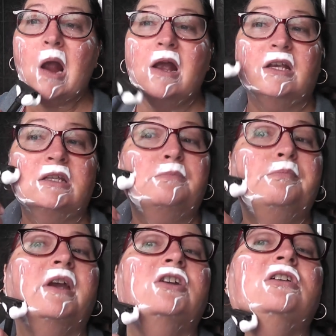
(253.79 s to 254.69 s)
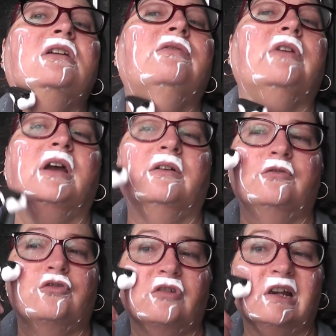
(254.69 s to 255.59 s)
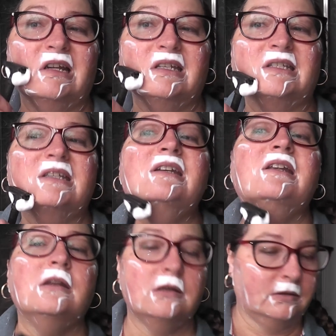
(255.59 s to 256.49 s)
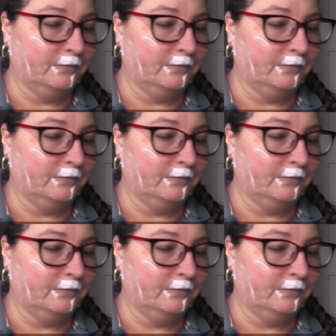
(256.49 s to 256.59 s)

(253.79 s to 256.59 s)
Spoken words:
especially if you have dry skin.